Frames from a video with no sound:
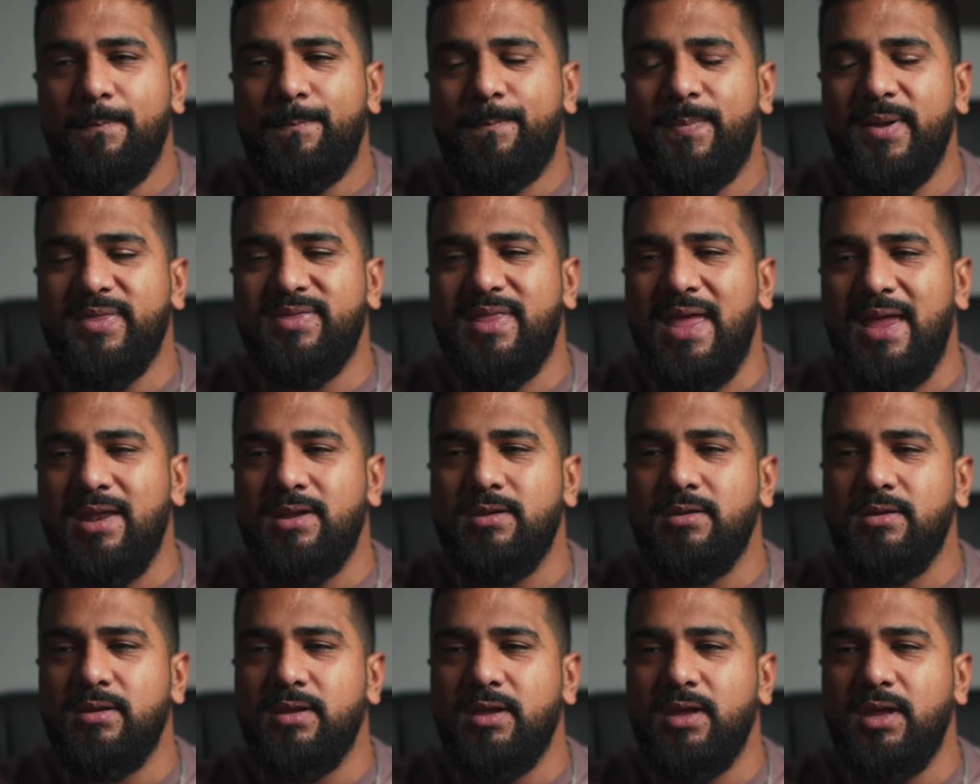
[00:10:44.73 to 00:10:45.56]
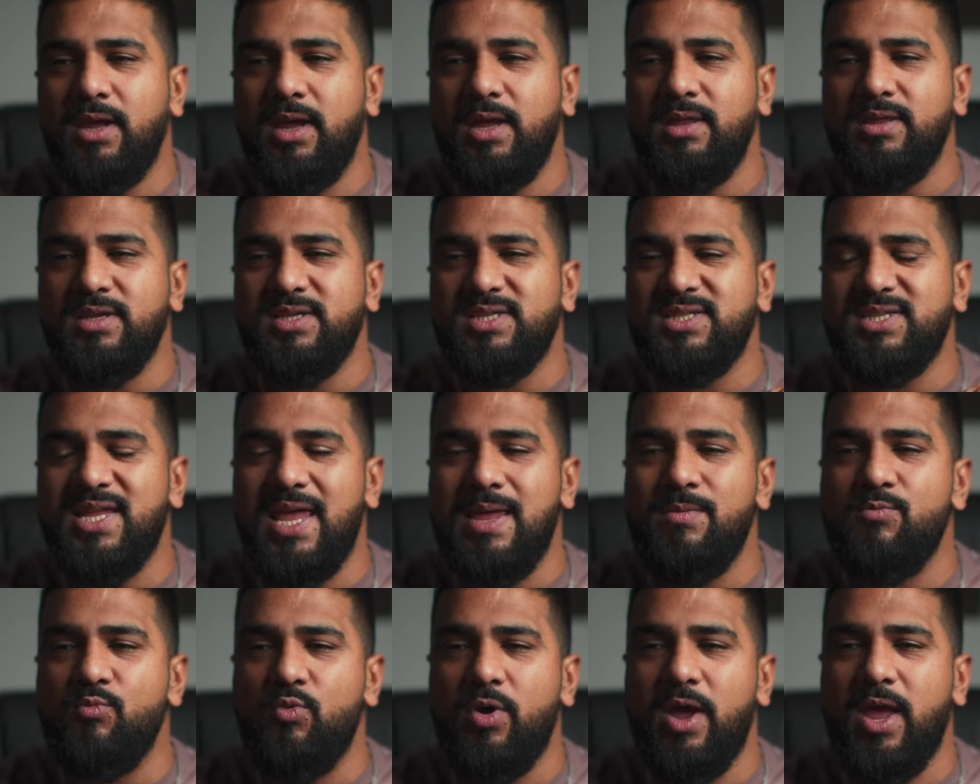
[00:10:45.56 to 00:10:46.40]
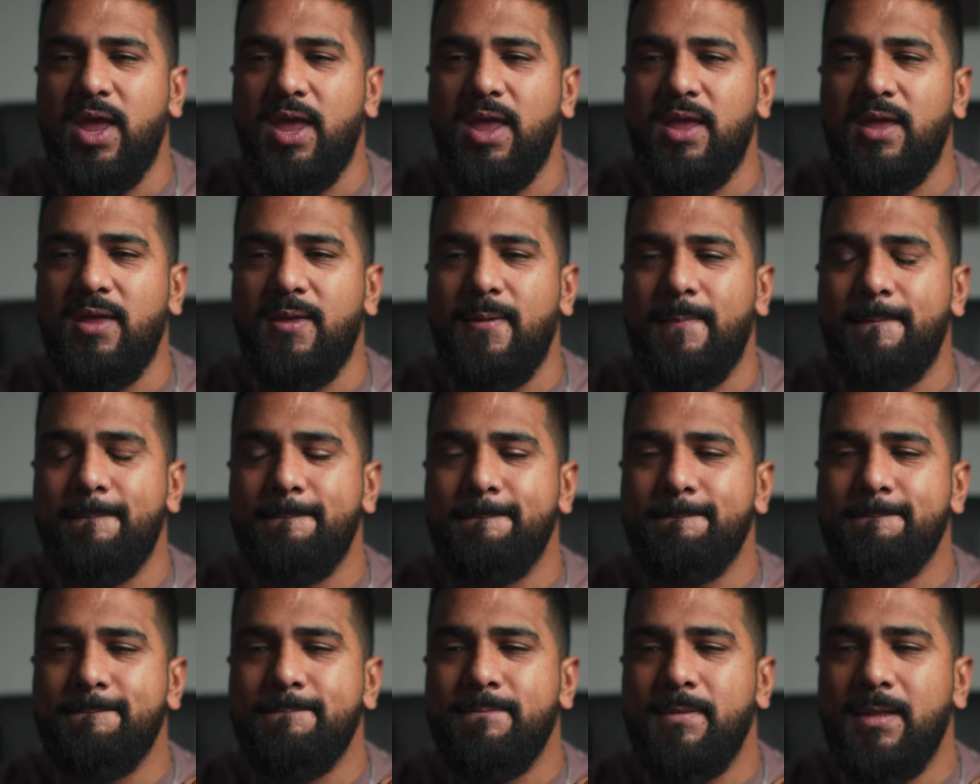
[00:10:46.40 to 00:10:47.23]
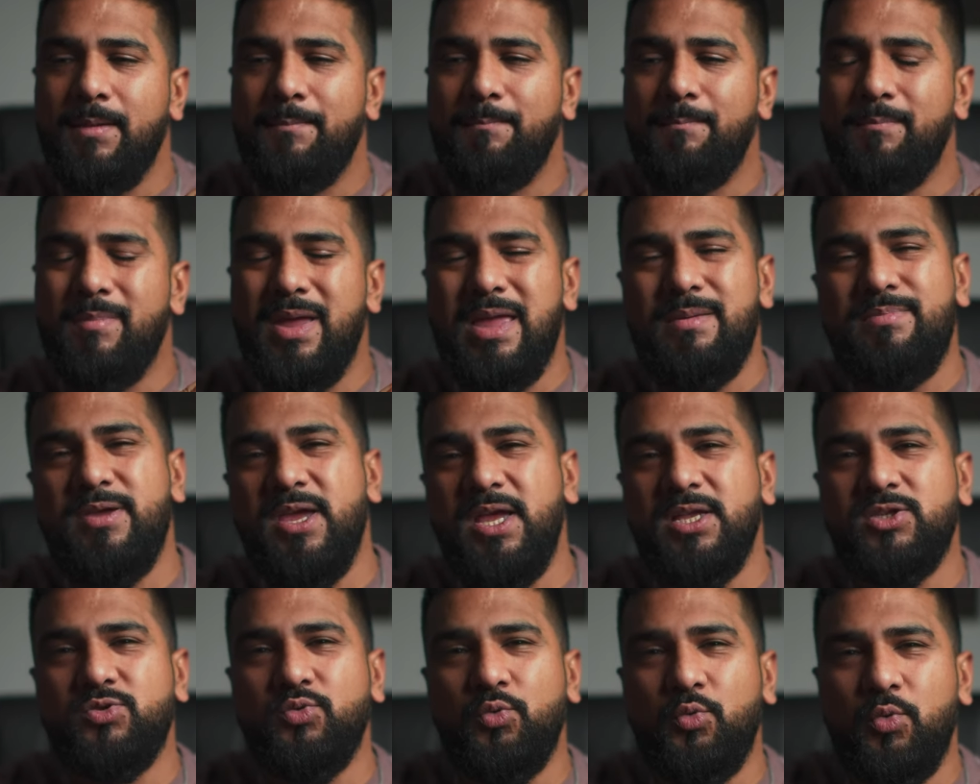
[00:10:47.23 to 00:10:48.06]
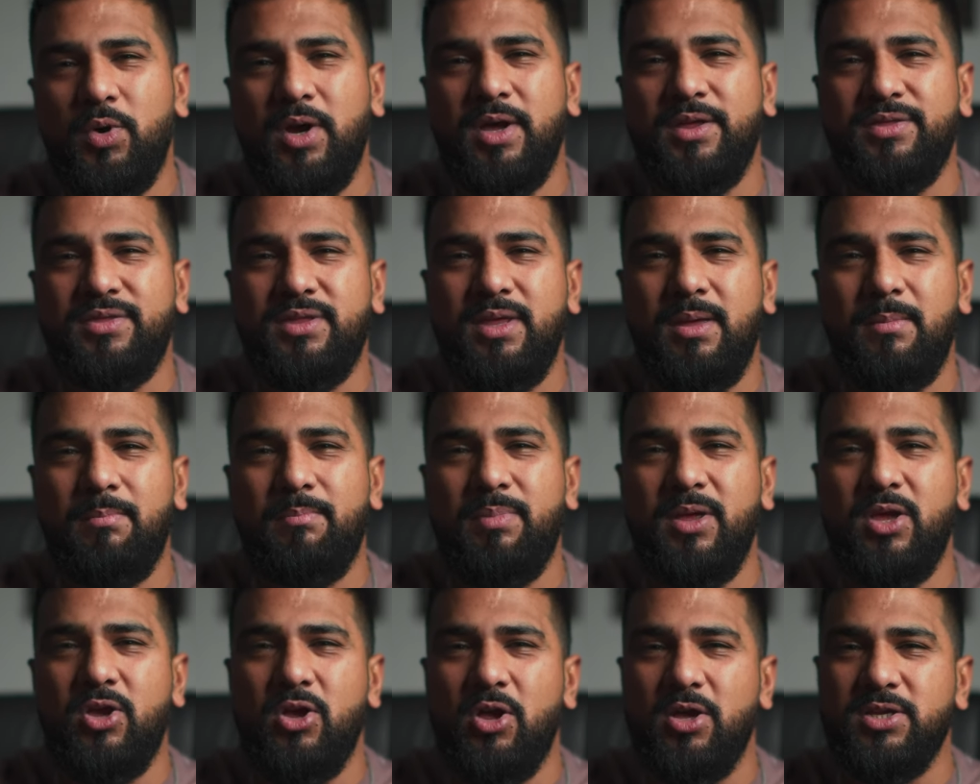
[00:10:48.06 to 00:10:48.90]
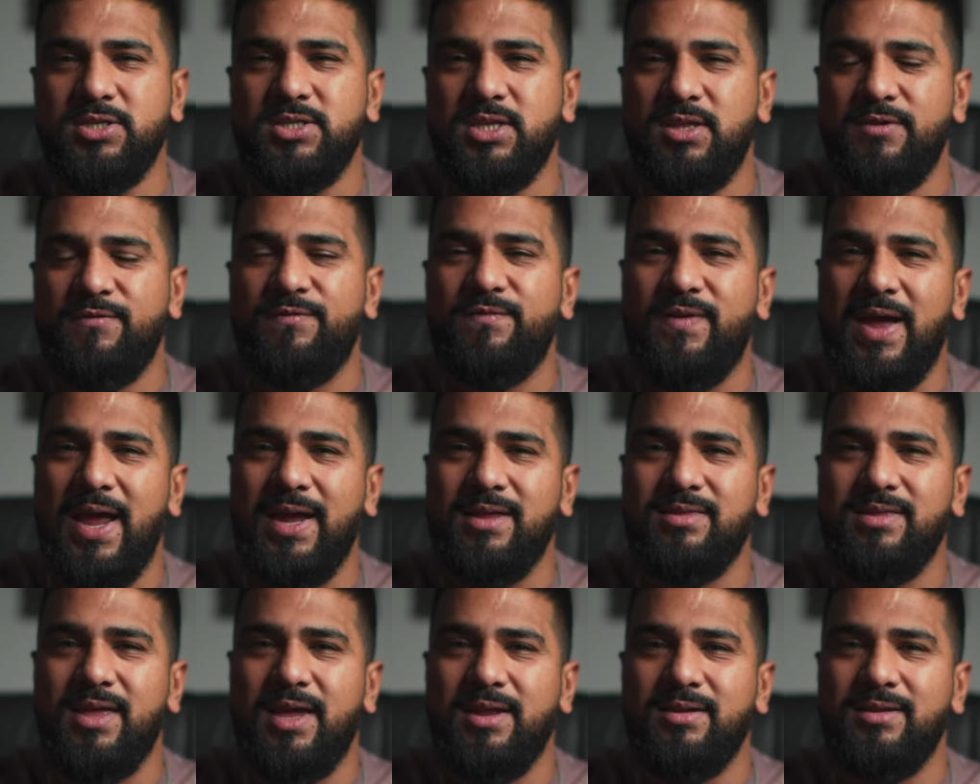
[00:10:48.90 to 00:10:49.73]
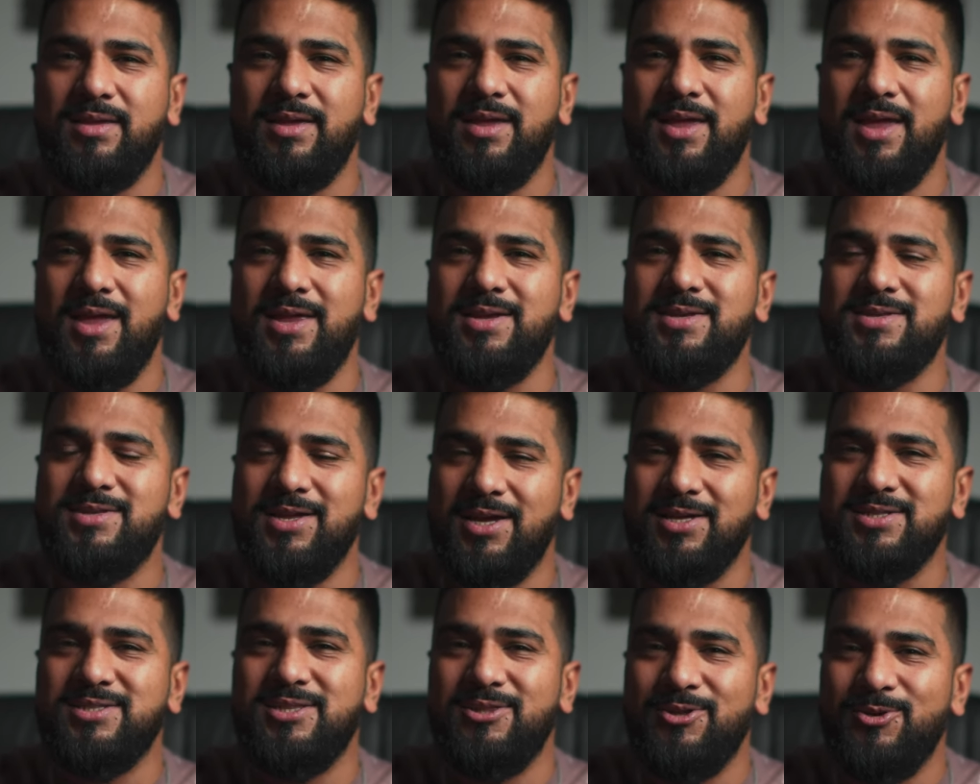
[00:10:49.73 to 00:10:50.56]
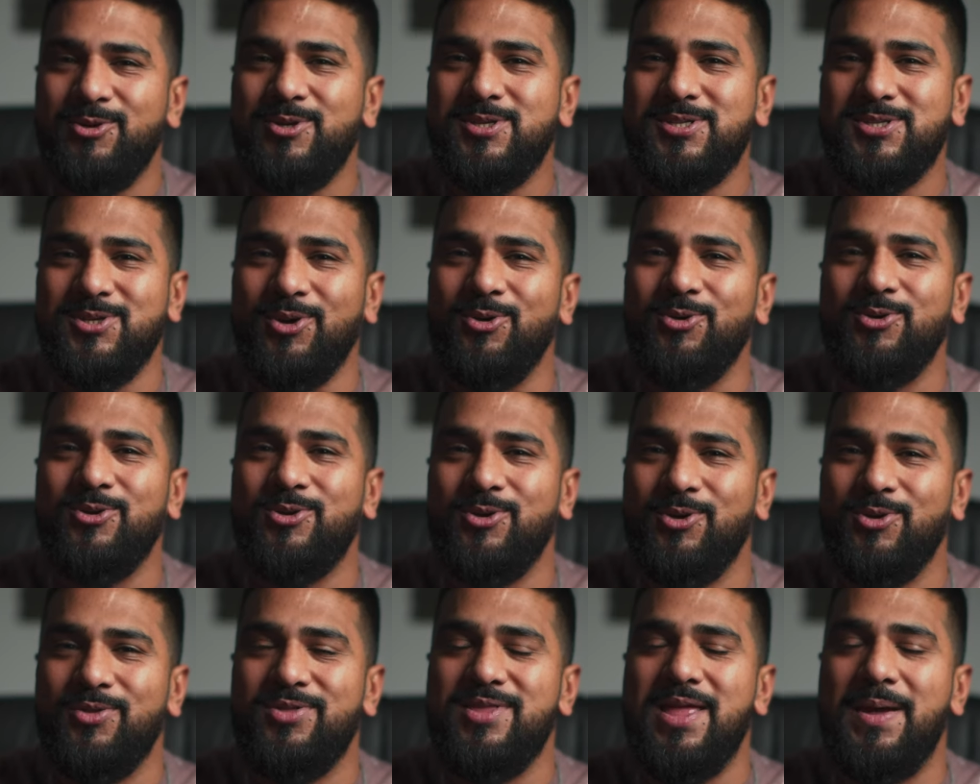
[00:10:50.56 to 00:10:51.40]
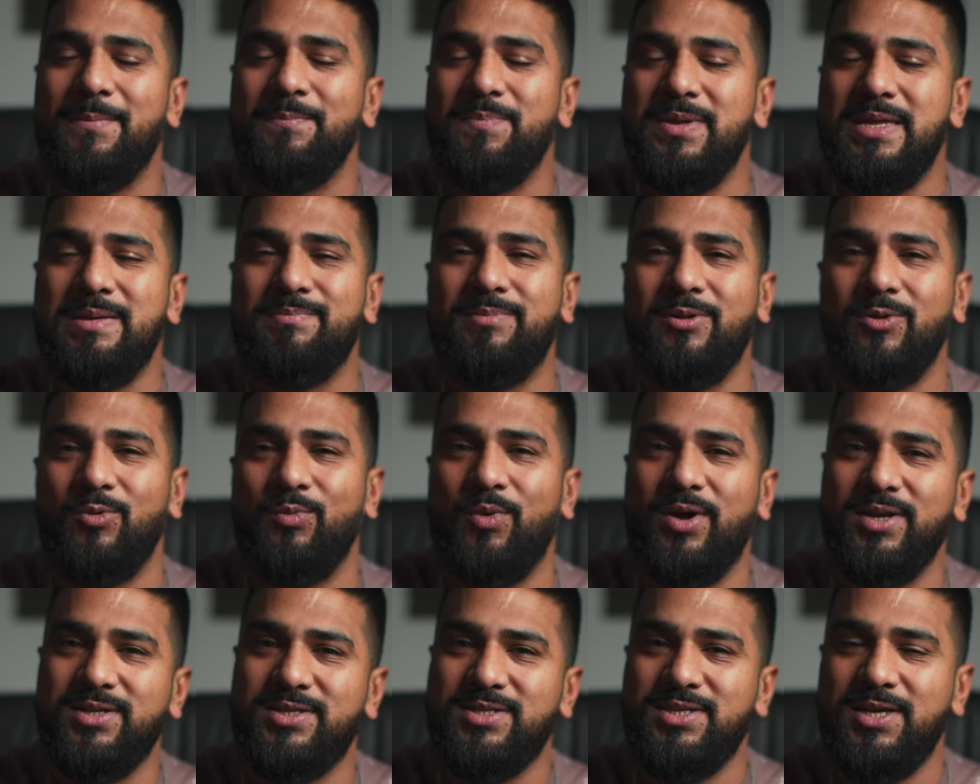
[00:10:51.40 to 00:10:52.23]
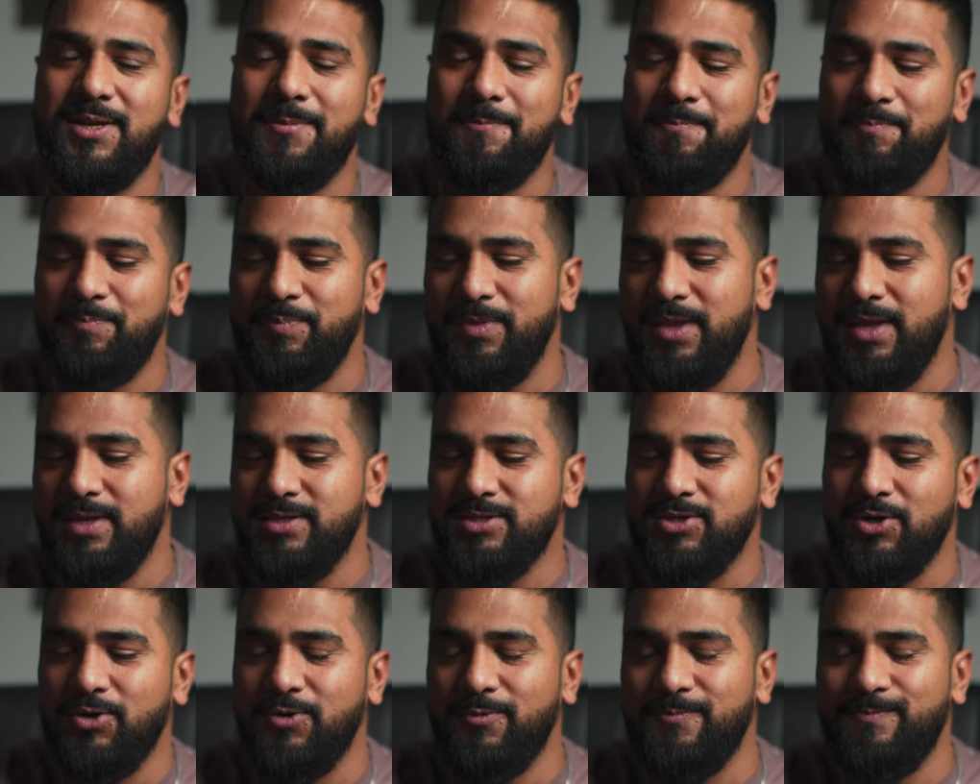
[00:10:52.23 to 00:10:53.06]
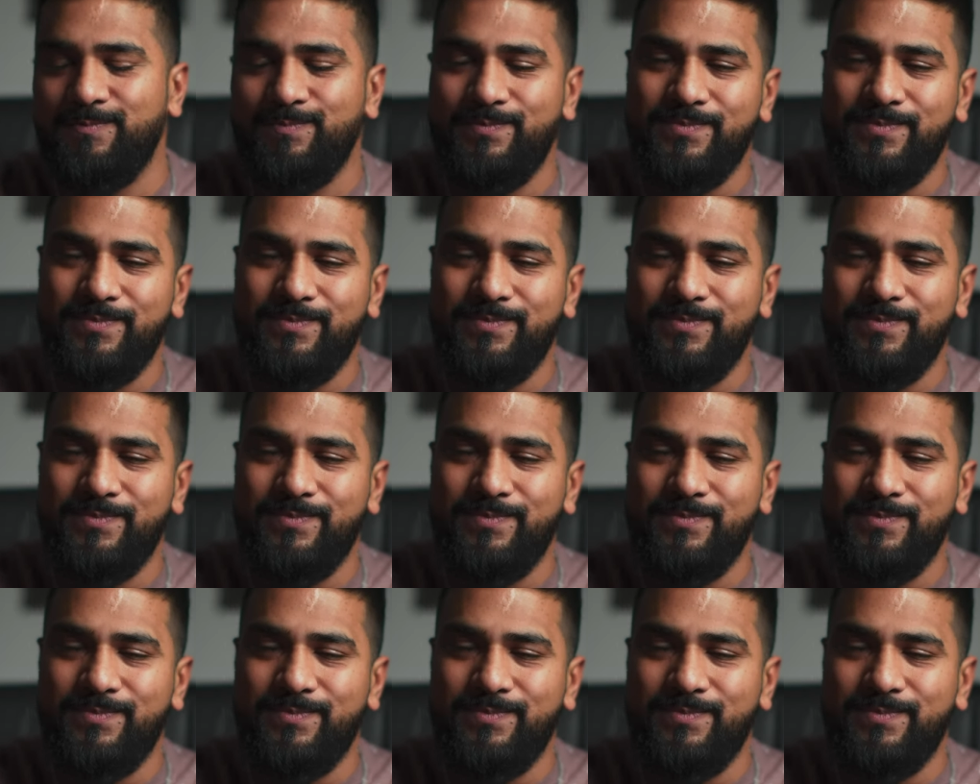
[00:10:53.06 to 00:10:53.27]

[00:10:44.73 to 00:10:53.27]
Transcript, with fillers: But then in the same way, maybe it's worth it because of the fact that it does look so good that people want it. So